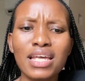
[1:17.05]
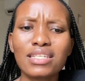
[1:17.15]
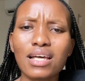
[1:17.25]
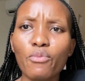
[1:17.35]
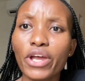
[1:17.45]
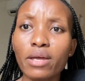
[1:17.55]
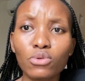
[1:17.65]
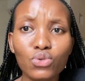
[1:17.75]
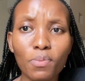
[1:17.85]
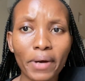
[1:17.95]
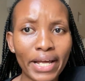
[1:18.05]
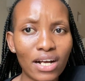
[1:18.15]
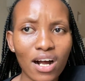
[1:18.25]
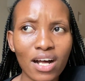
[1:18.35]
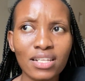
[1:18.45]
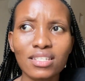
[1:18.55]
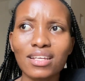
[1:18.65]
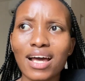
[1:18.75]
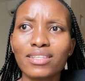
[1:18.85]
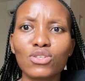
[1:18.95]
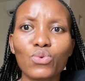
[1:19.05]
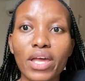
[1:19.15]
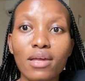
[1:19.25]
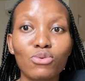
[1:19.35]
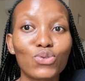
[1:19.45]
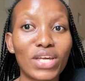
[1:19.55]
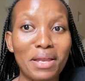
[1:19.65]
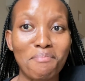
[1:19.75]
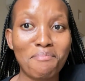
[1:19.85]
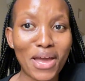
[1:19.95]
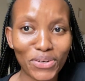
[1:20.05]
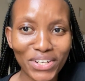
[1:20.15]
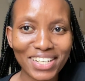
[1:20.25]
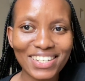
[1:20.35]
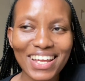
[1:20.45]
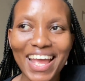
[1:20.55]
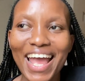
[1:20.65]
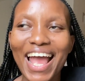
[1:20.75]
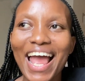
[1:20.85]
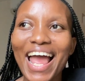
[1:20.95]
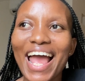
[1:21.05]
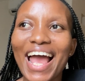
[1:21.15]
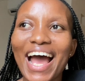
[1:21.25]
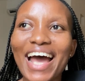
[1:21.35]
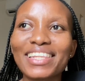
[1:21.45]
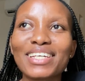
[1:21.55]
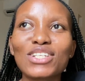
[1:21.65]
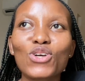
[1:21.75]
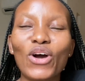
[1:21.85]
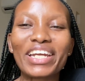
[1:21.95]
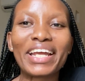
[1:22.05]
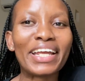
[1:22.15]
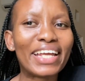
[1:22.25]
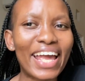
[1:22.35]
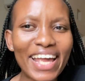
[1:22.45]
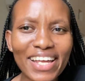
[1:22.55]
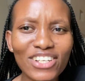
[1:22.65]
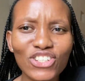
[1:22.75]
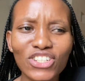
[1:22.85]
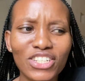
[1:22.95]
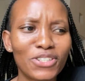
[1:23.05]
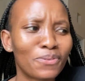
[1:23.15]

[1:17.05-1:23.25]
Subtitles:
Some were able to buy cars. Others were able to get married. Others got engaged.